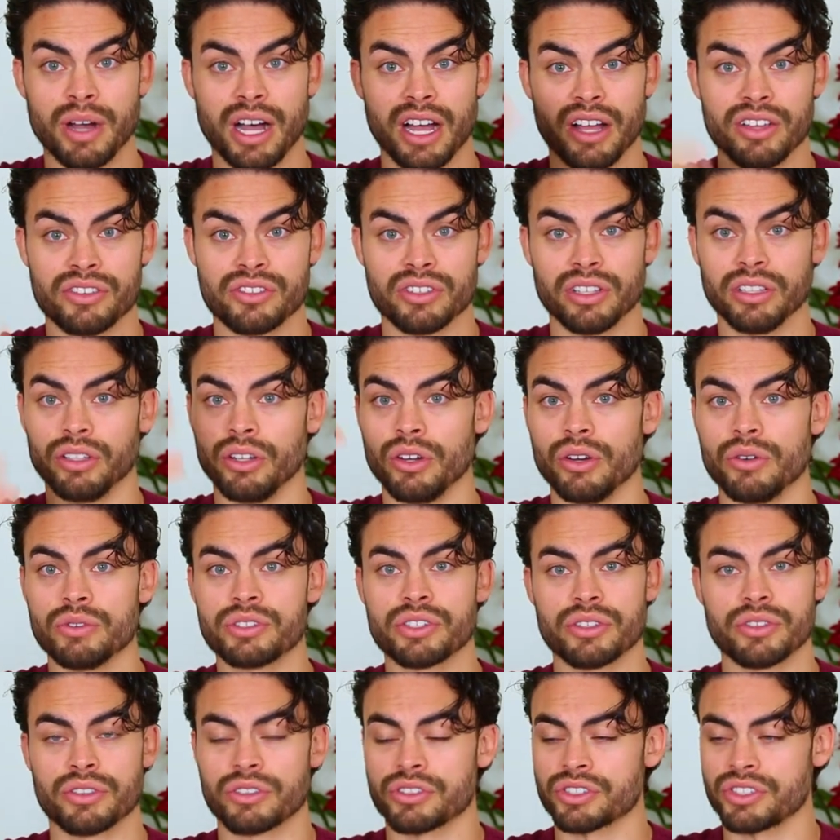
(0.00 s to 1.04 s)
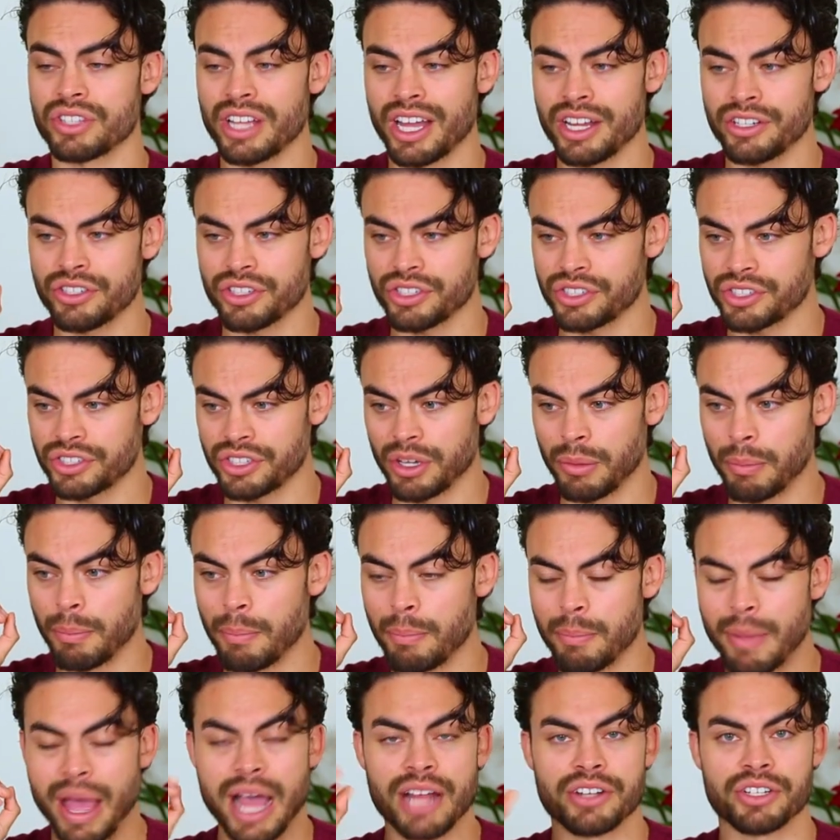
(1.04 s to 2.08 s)
highs and the lows, there's not just
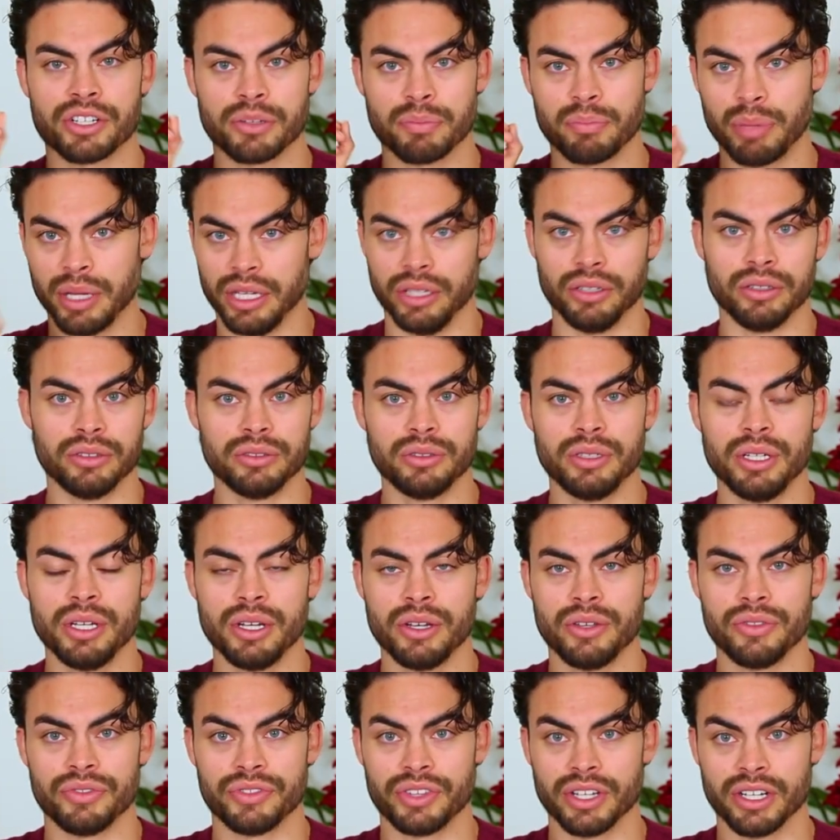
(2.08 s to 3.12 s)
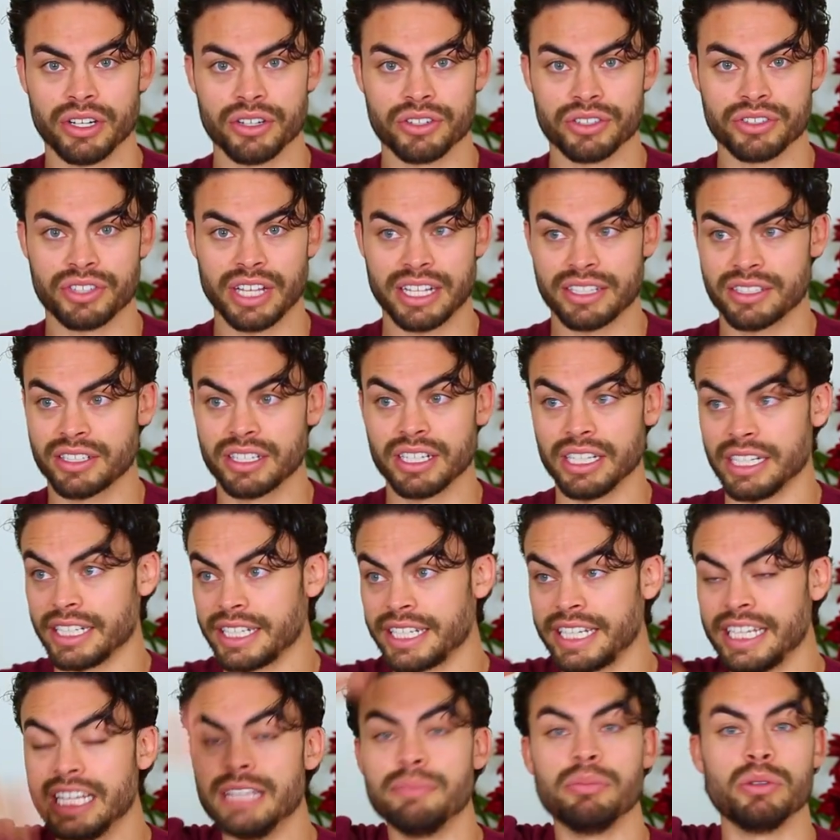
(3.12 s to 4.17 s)
some magic pill there that's gonna
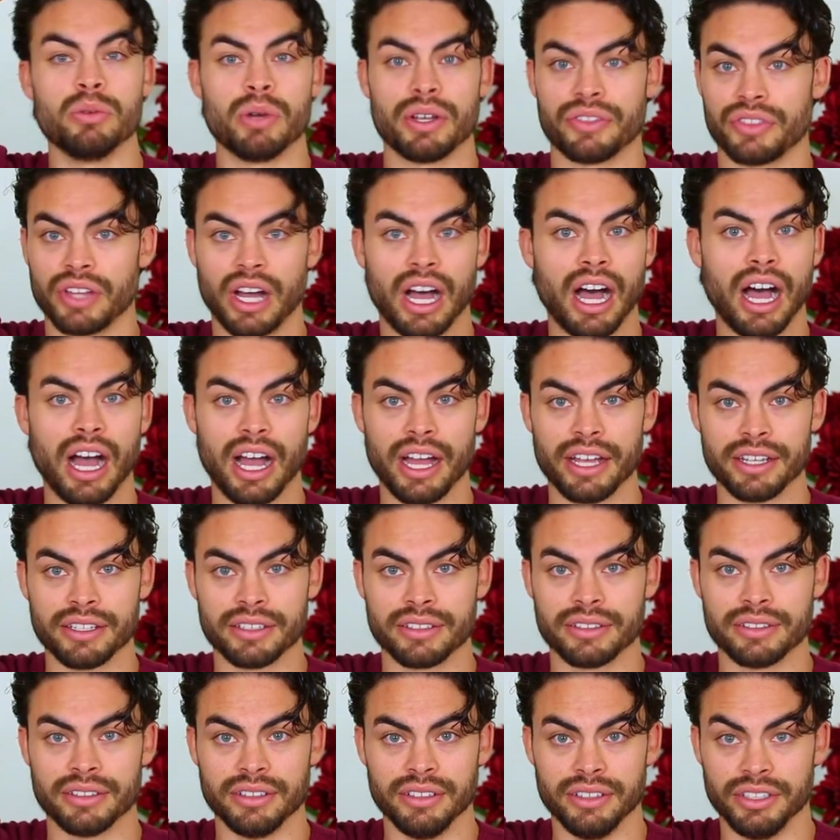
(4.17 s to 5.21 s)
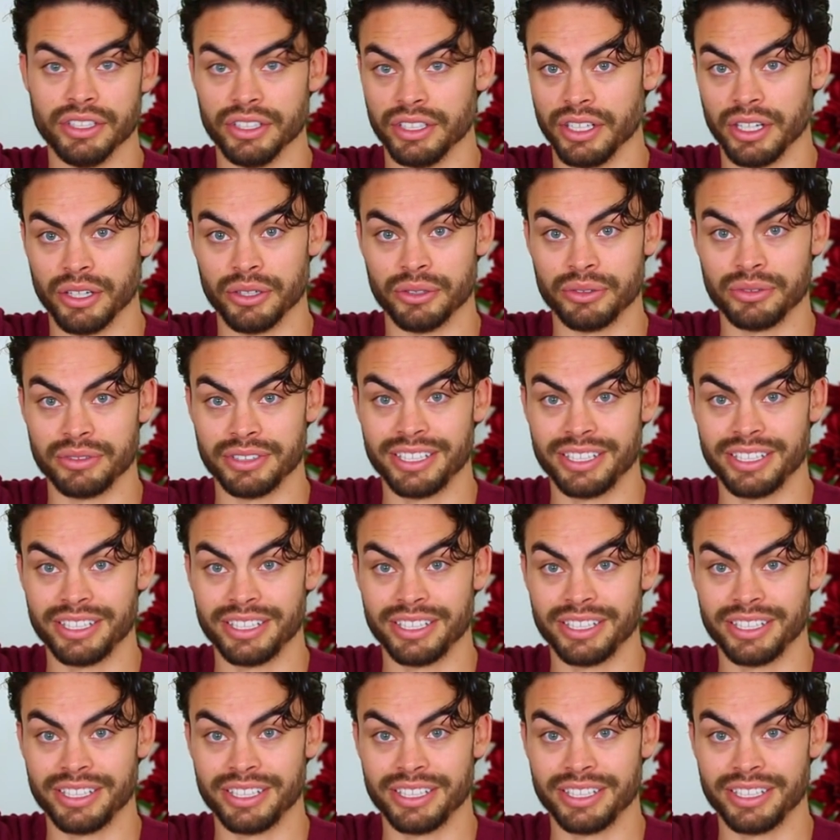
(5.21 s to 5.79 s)
keep you at the high you know,